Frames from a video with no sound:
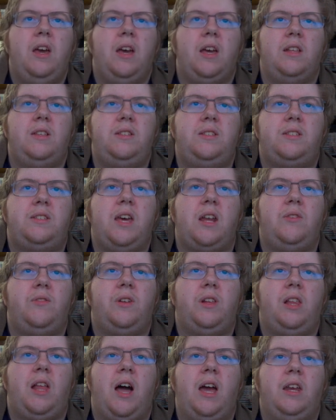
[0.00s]
Instead of
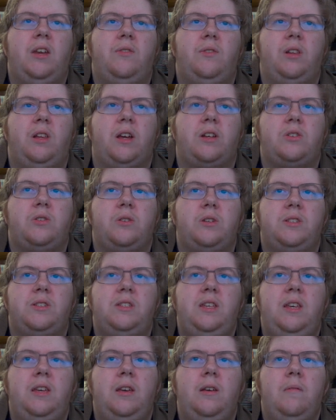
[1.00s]
a line of
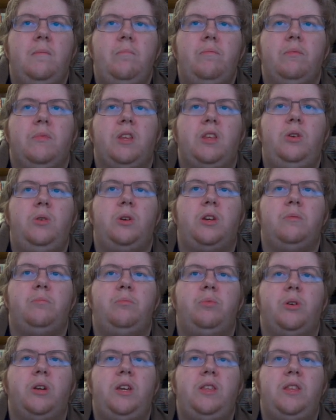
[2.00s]
electricity, you can
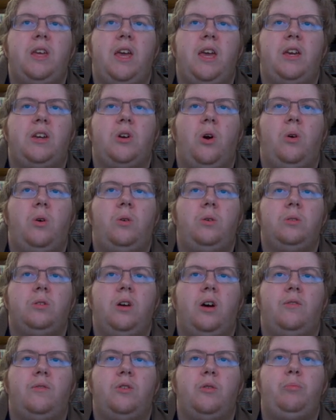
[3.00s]
breathe a cone
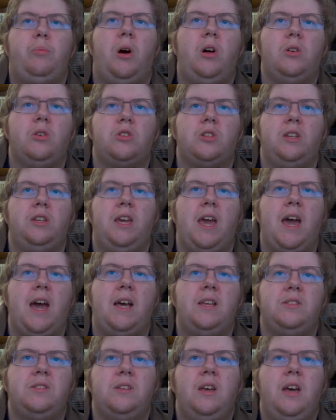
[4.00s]
of repulsion
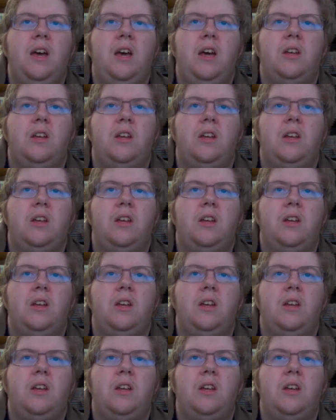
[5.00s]
gas.